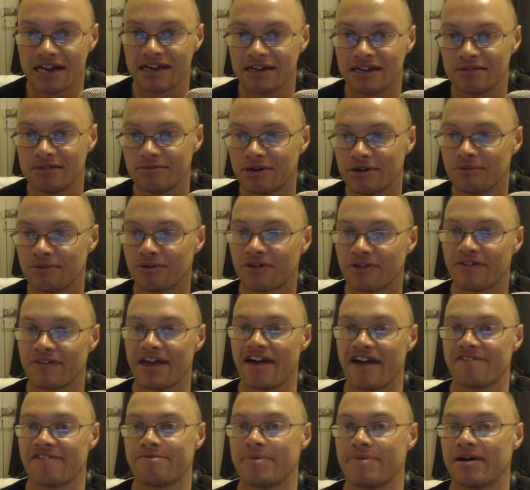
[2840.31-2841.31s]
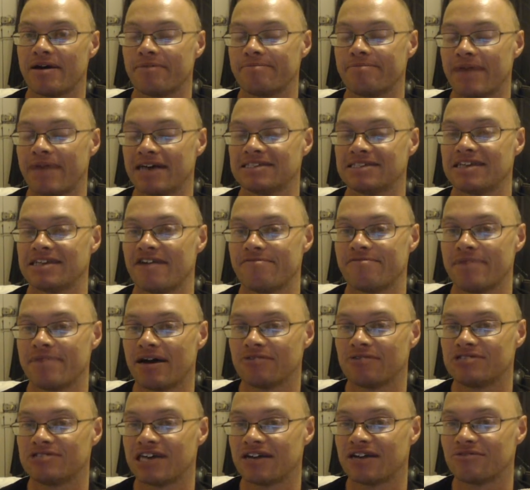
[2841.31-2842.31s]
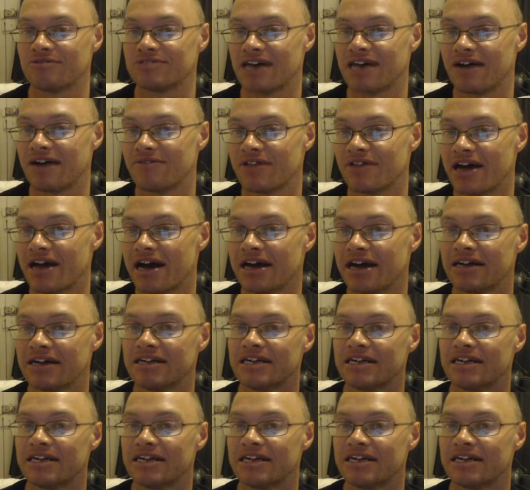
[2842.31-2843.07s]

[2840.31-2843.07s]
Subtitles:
and we're one of the best FPL channels out there.